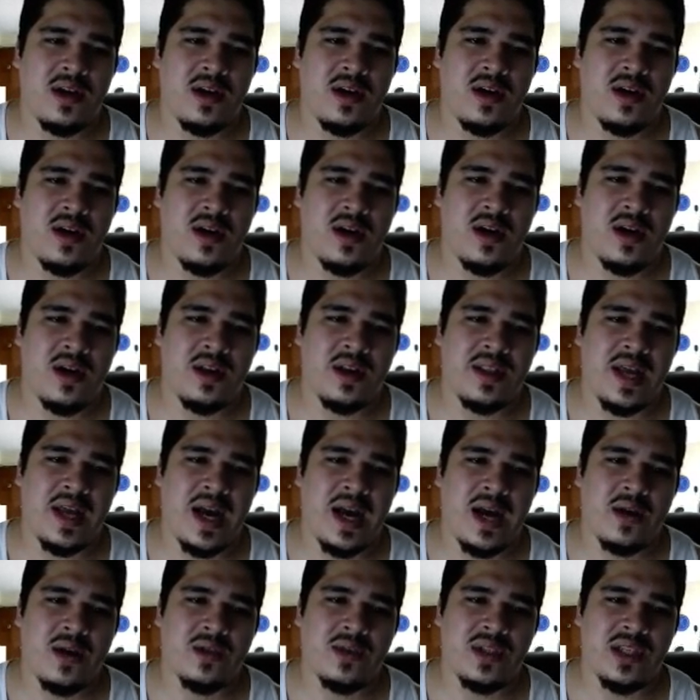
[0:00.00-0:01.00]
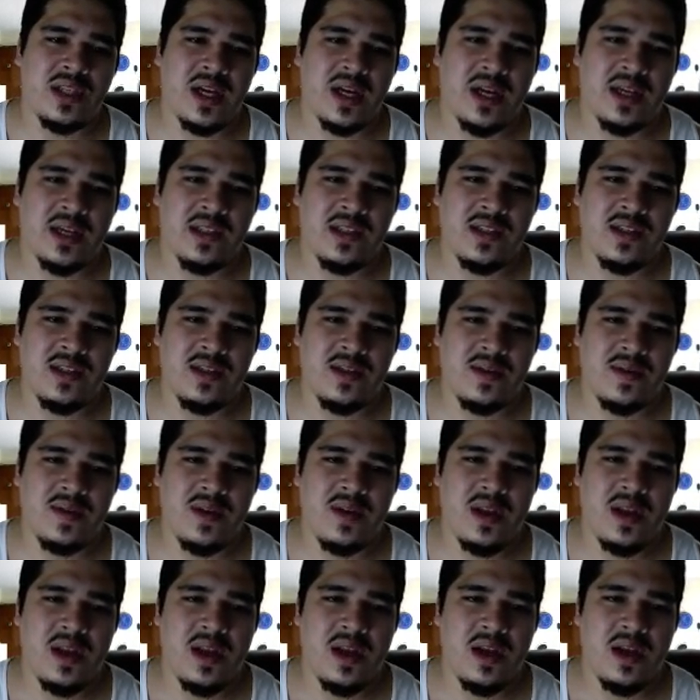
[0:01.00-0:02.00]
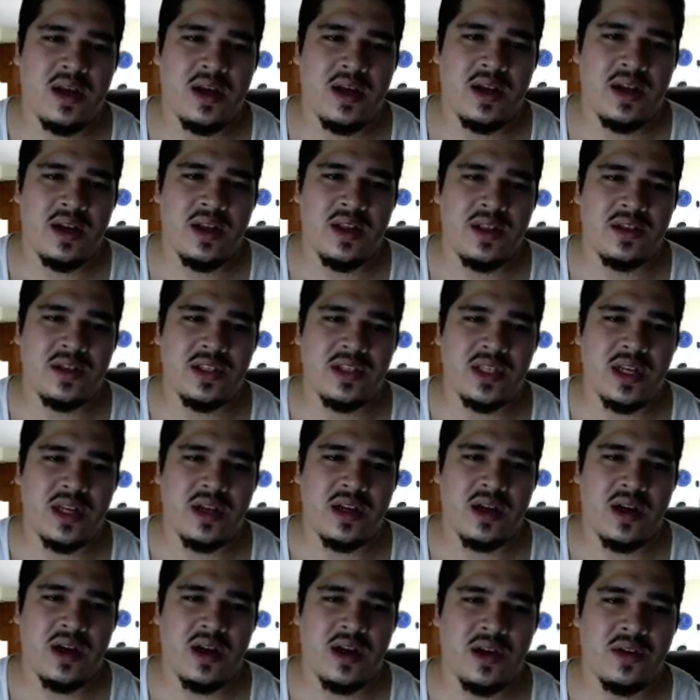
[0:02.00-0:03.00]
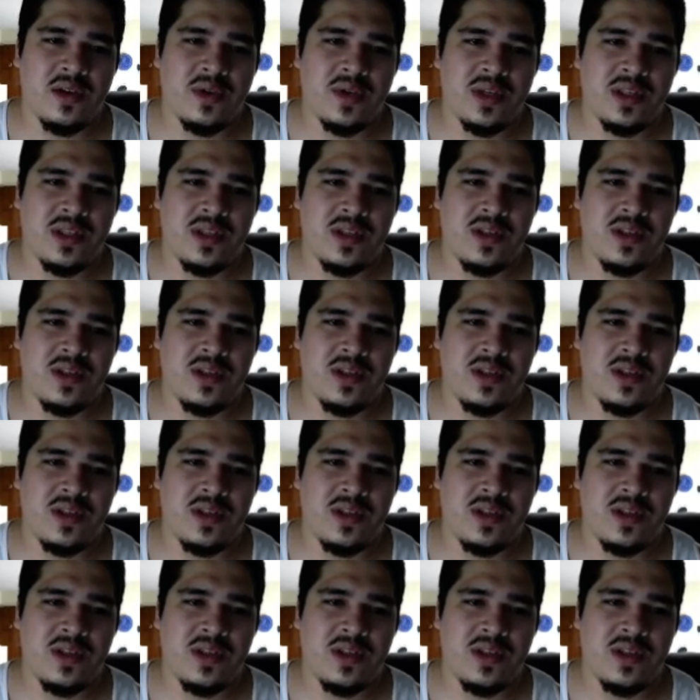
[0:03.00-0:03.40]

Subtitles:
on the outsides another set of conduits.